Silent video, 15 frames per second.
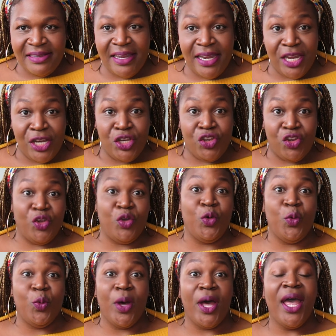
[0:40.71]
didn't
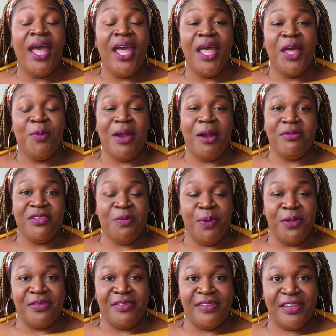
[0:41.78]
do what I was
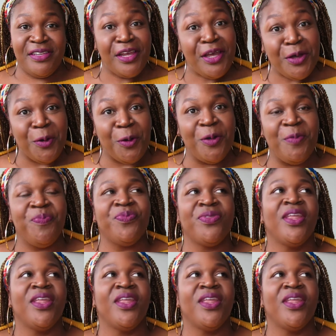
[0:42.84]
supposed to do.